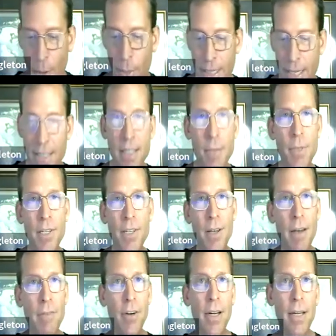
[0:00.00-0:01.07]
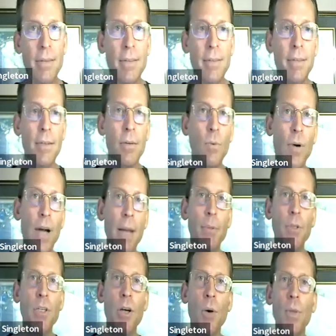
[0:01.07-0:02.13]
and we did some discovery. We were
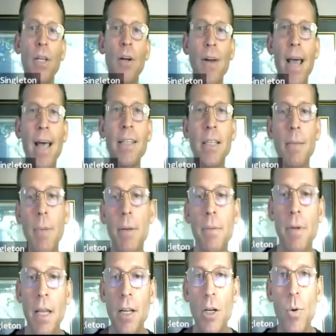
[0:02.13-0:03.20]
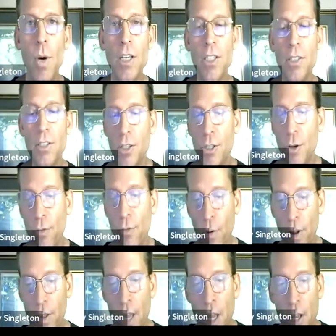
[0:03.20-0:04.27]
able to go in there and ask them in, in questions and so
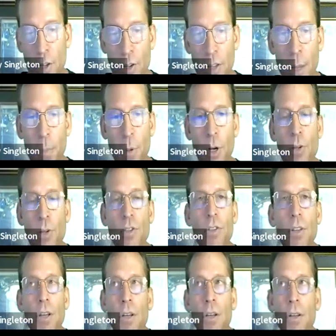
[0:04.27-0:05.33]
forth. So they produced